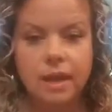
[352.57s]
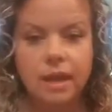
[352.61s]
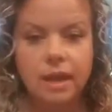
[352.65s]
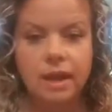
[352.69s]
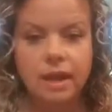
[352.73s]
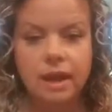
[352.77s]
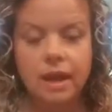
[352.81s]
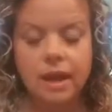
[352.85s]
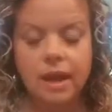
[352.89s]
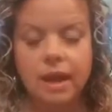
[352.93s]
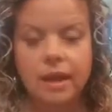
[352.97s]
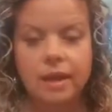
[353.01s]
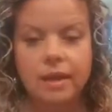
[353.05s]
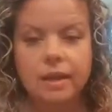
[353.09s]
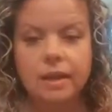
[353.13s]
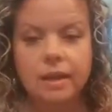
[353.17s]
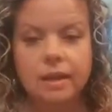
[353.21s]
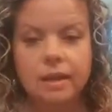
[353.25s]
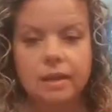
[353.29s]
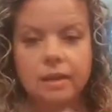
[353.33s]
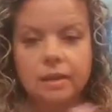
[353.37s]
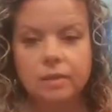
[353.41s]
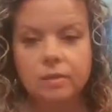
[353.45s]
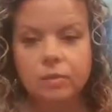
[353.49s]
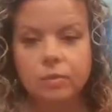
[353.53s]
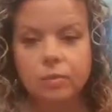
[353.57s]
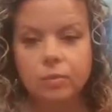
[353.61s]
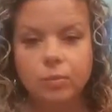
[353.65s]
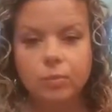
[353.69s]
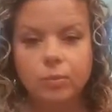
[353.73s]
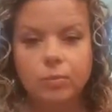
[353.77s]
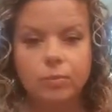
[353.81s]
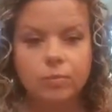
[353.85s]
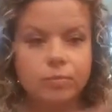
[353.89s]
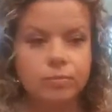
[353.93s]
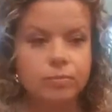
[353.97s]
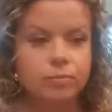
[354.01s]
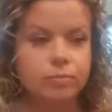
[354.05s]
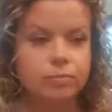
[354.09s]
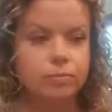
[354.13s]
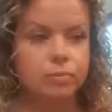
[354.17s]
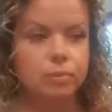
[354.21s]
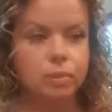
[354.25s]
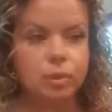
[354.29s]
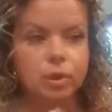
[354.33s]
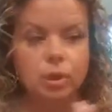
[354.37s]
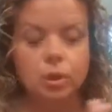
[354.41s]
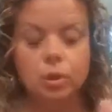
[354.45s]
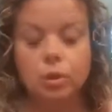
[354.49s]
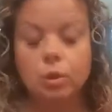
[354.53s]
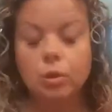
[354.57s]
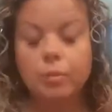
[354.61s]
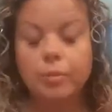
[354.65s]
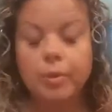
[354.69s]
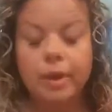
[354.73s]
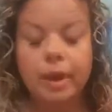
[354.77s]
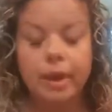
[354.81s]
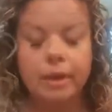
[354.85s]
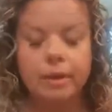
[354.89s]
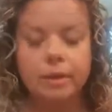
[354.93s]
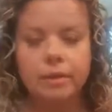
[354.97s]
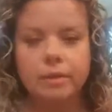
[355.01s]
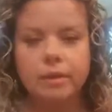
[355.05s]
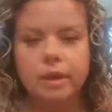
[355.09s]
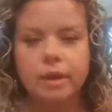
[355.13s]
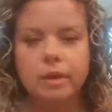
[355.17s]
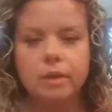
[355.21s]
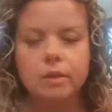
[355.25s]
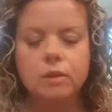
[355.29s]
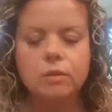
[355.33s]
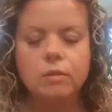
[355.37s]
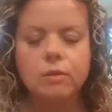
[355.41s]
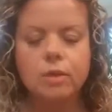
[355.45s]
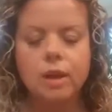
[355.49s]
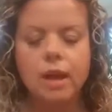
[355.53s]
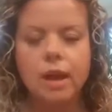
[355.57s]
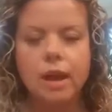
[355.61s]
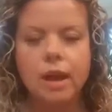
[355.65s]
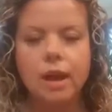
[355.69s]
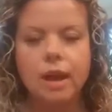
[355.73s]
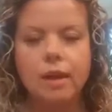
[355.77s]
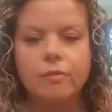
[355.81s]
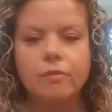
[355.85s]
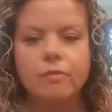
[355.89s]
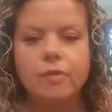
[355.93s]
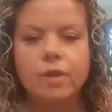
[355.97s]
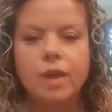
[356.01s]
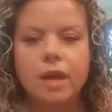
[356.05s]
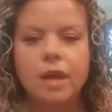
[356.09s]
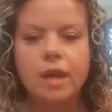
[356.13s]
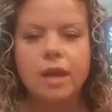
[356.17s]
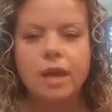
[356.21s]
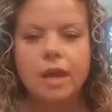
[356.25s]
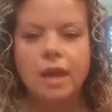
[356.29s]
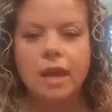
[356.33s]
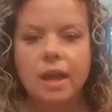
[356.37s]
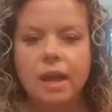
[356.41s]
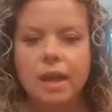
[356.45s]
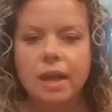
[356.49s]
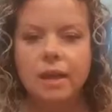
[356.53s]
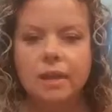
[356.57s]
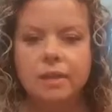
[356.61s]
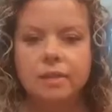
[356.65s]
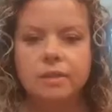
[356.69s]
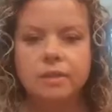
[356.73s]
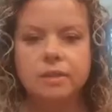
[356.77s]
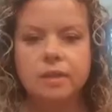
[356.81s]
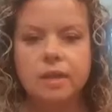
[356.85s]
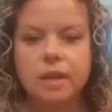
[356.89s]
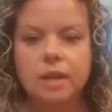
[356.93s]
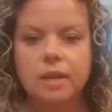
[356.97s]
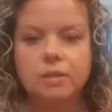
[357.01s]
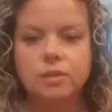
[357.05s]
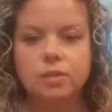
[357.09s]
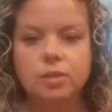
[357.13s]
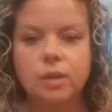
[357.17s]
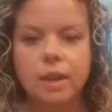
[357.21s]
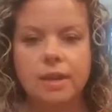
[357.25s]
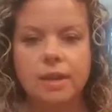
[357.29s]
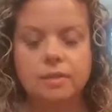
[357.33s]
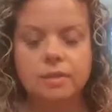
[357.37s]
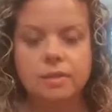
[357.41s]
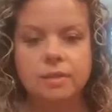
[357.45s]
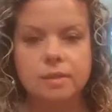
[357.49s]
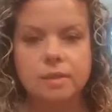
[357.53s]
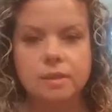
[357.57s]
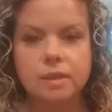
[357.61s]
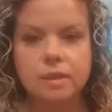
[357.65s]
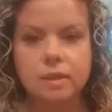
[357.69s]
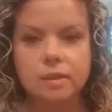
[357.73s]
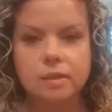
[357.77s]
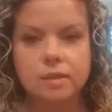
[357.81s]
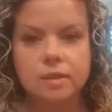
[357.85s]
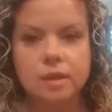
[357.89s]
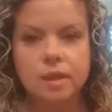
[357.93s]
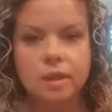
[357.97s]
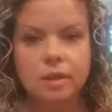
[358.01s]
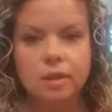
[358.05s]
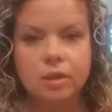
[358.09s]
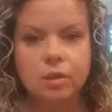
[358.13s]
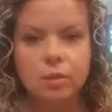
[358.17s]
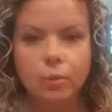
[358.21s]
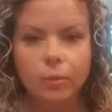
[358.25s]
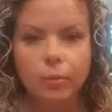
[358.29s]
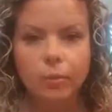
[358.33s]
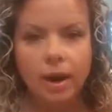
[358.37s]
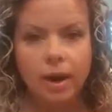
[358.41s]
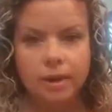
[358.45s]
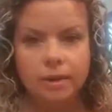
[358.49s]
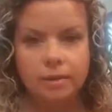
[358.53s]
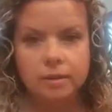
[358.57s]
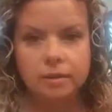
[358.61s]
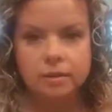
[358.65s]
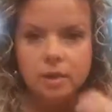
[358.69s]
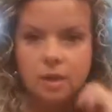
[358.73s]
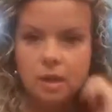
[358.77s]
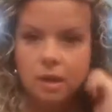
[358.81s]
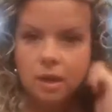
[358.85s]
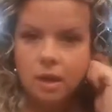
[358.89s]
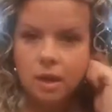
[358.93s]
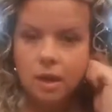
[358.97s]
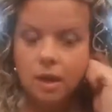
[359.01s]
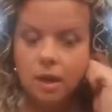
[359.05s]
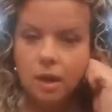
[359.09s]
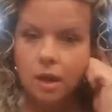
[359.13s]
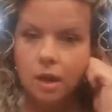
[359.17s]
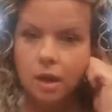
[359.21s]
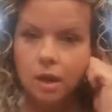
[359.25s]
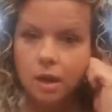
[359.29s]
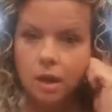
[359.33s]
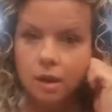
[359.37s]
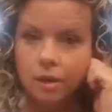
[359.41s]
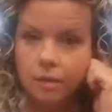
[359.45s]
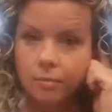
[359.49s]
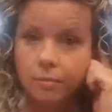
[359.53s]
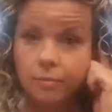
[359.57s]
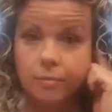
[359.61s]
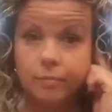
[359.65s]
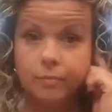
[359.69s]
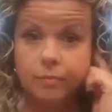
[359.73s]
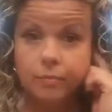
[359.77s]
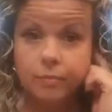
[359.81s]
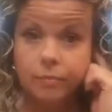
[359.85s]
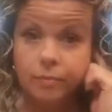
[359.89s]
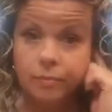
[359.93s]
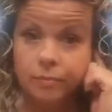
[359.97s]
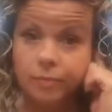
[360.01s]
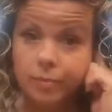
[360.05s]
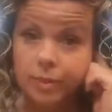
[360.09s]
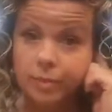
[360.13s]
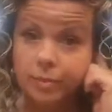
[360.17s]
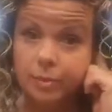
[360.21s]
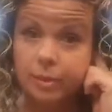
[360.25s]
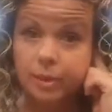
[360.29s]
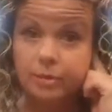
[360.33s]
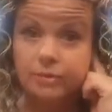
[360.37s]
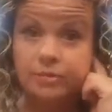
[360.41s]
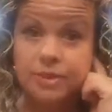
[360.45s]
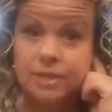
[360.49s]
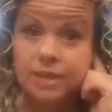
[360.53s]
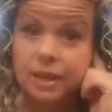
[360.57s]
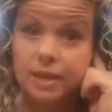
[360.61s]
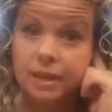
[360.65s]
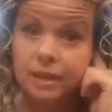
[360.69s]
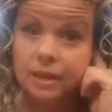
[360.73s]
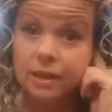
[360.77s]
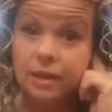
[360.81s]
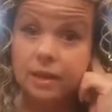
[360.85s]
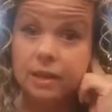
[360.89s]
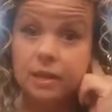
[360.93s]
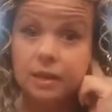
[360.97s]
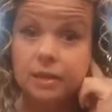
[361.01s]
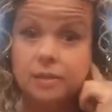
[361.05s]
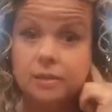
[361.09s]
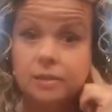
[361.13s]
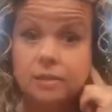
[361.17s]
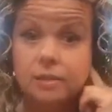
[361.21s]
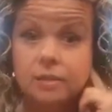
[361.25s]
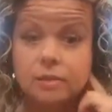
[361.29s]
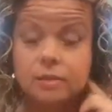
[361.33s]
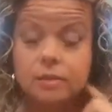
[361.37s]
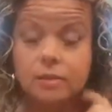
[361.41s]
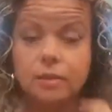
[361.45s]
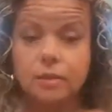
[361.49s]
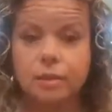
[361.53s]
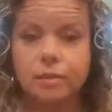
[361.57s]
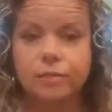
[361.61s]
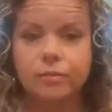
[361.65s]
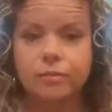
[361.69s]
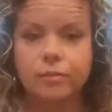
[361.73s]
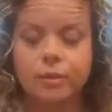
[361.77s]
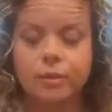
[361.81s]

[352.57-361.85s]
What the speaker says: at any curl pattern that you have and address the needs that you want. People have said, is this good